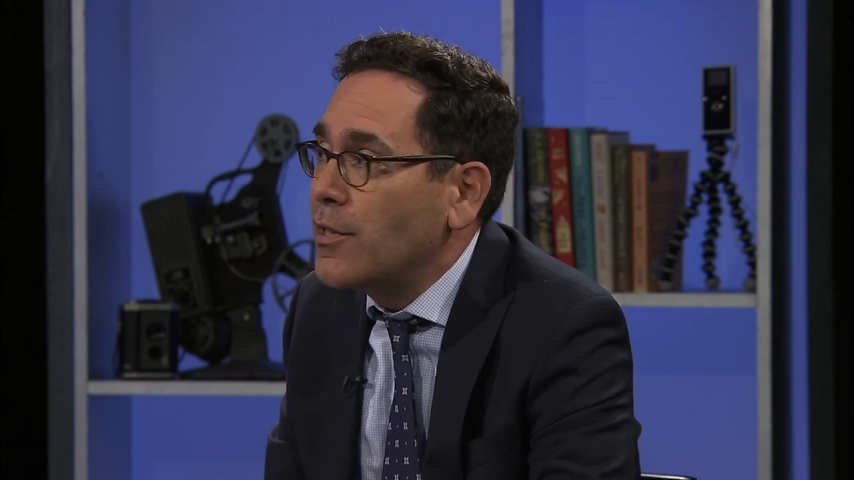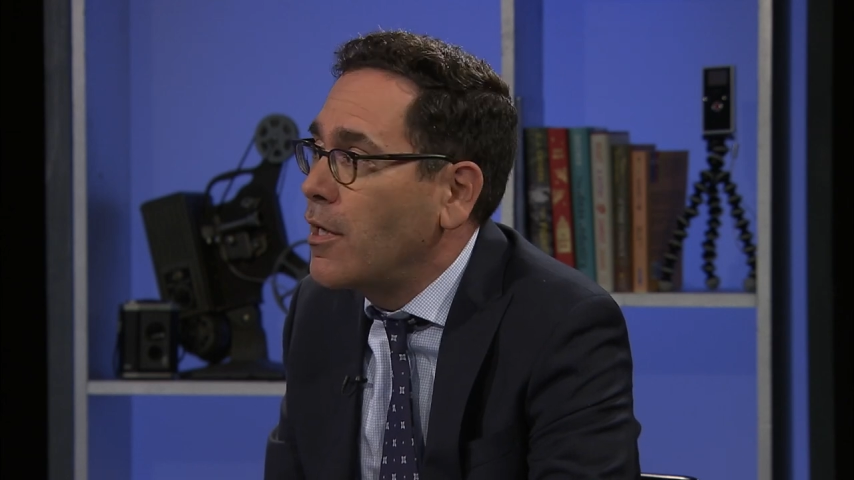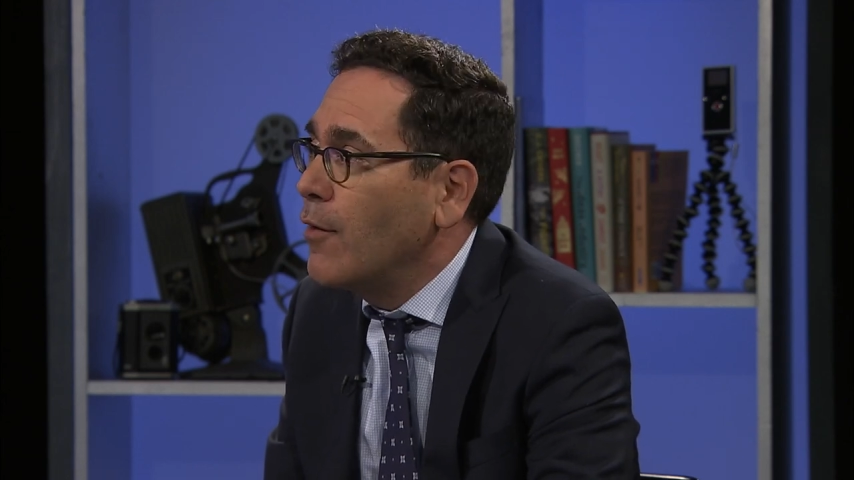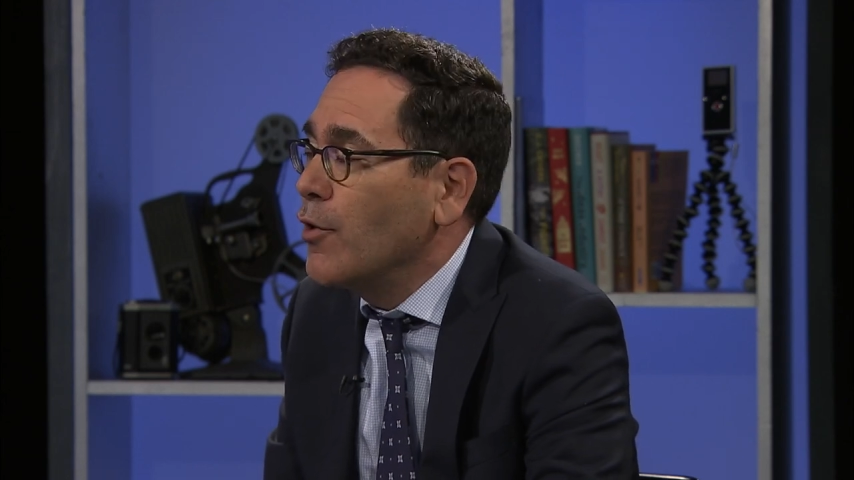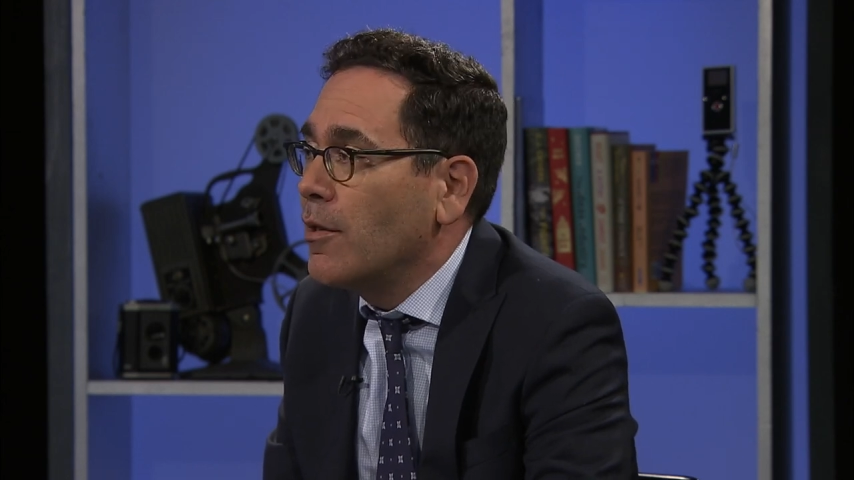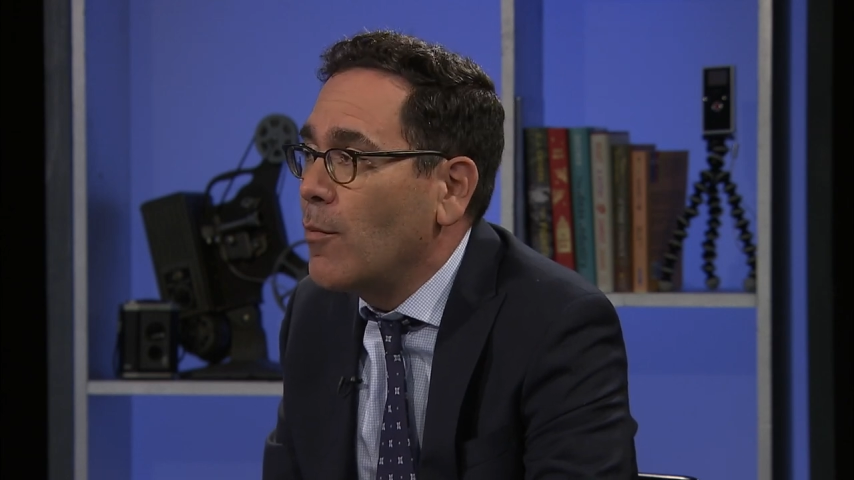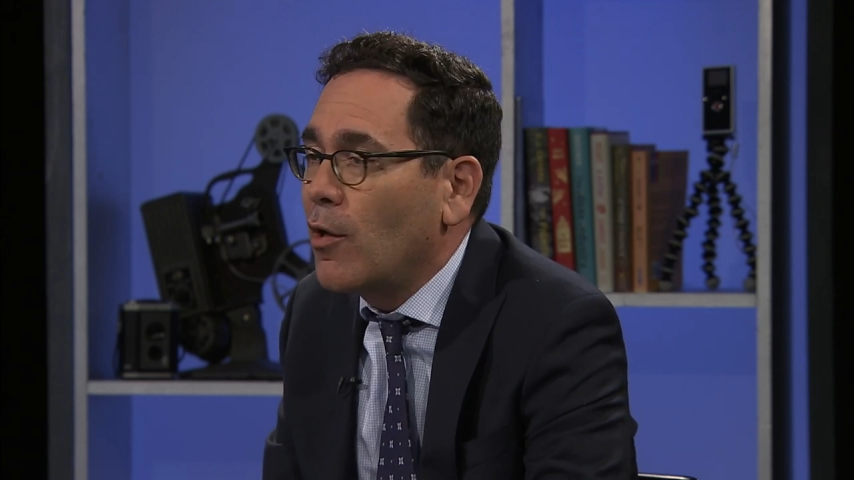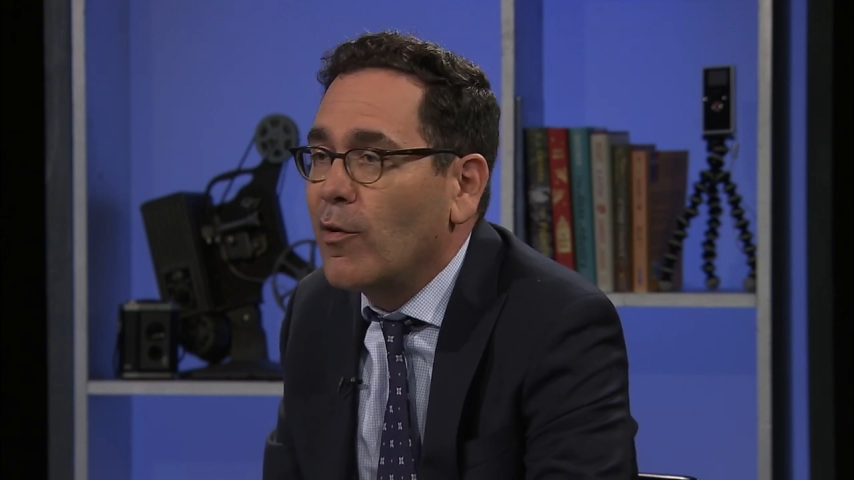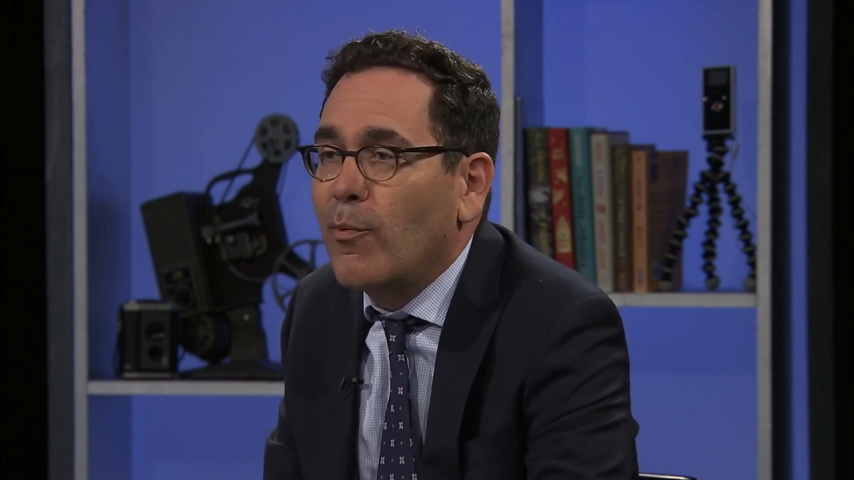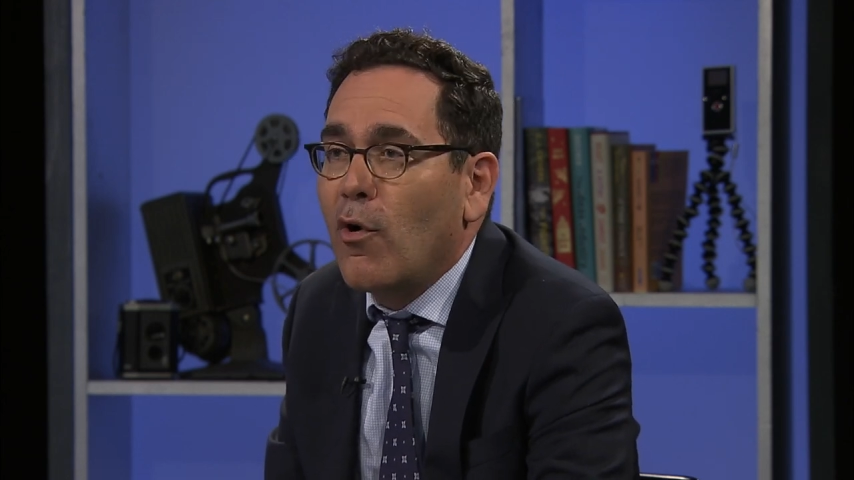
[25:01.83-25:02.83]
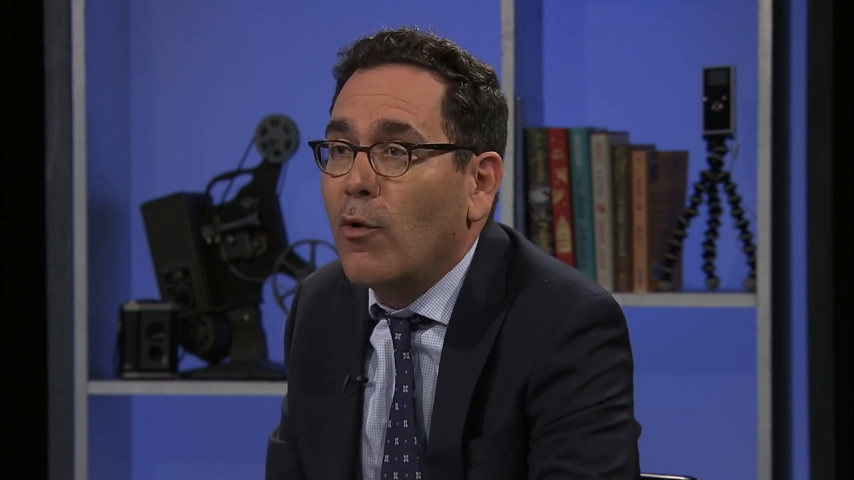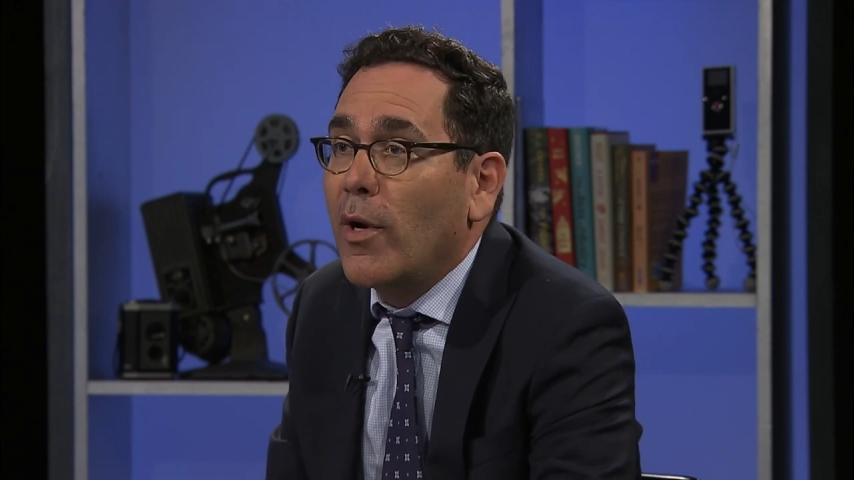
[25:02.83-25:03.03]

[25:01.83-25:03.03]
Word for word: it's covered covering the Mueller report,